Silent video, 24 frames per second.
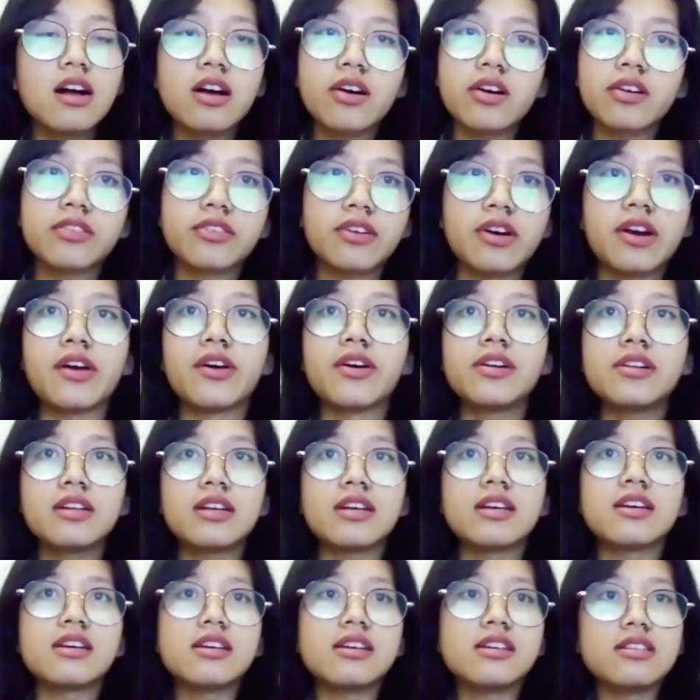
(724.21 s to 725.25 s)
A Creole
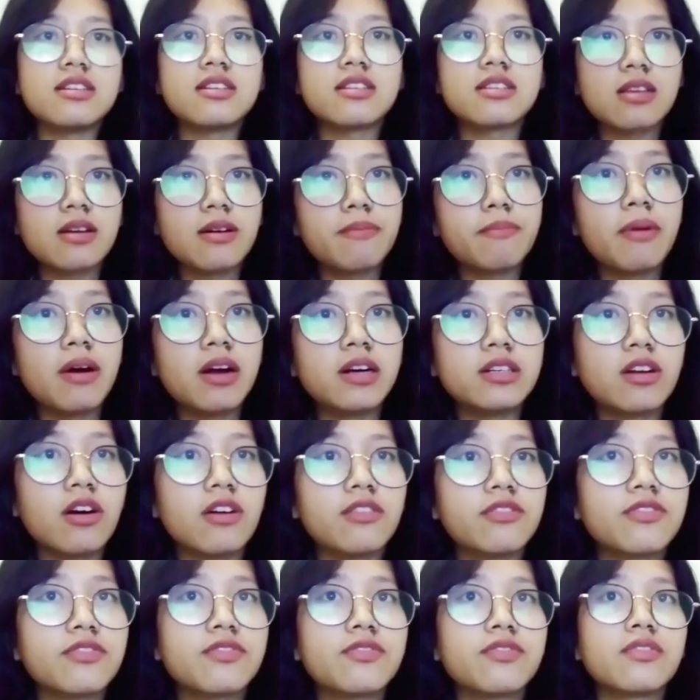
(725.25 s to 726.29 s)
is a part of